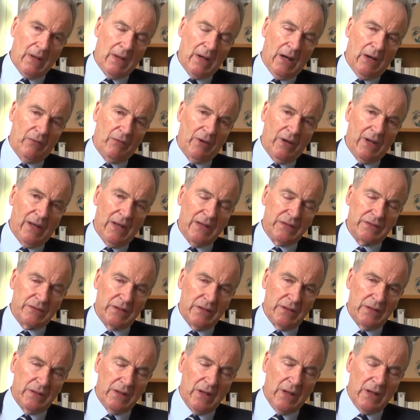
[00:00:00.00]
are
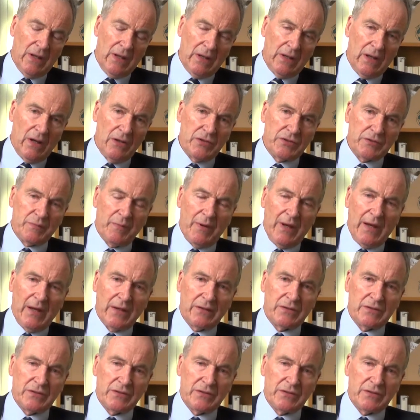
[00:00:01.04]
related goes back